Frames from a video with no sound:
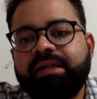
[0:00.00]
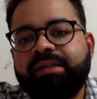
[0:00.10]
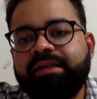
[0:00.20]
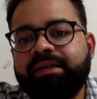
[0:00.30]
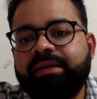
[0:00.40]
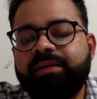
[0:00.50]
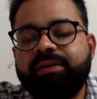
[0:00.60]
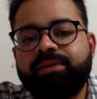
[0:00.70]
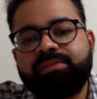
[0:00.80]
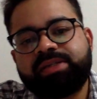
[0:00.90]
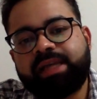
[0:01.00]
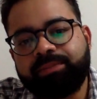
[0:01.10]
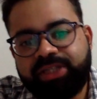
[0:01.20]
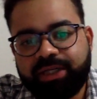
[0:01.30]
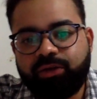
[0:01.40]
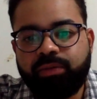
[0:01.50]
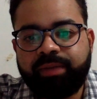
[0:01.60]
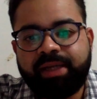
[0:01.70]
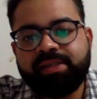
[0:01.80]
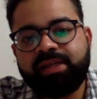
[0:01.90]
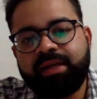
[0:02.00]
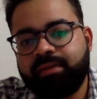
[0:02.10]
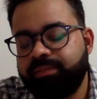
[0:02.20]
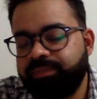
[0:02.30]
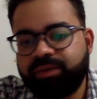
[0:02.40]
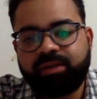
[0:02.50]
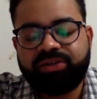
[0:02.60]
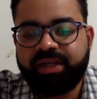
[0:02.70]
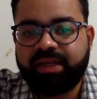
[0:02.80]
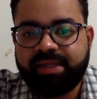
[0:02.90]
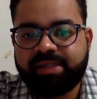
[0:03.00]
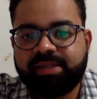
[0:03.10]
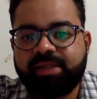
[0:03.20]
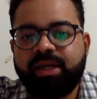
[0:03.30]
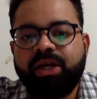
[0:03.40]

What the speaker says: the subject domains in the three lists,